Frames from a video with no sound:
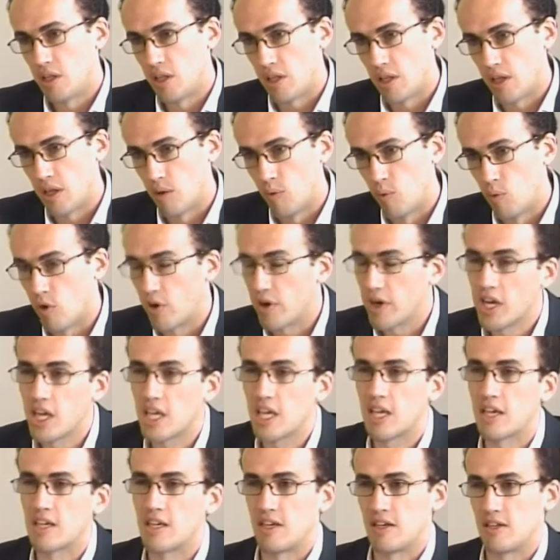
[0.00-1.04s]
warning
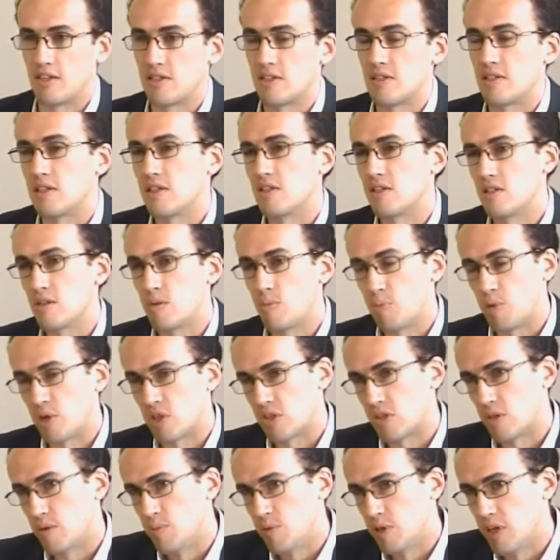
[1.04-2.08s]
against is the
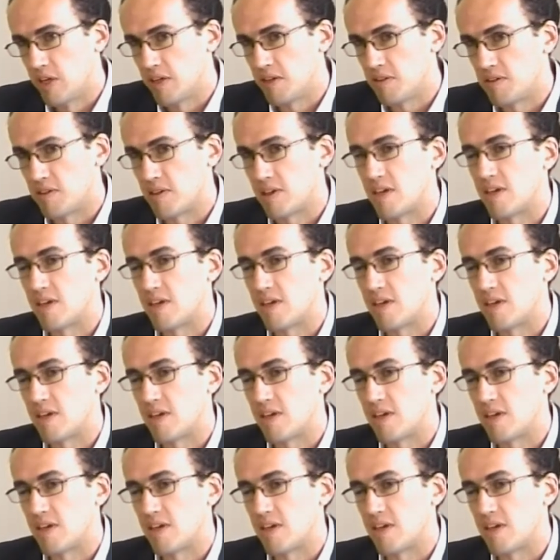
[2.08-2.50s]
possibility,